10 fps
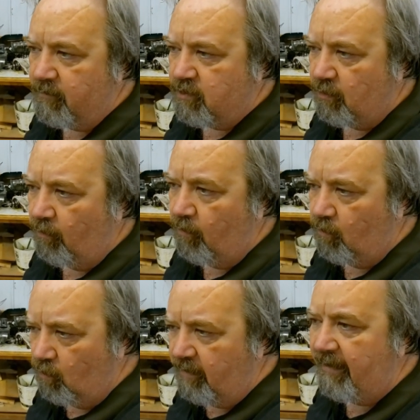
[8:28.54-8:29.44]
So
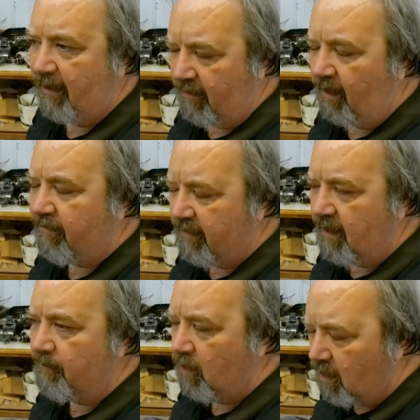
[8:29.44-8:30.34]
really, I
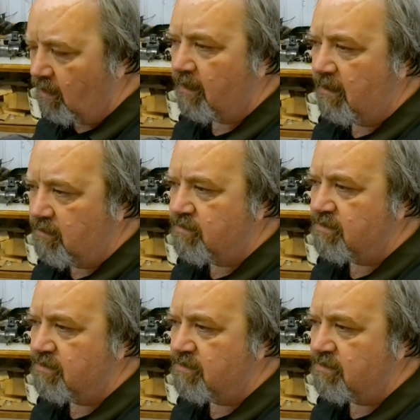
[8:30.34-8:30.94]
think I'm going to use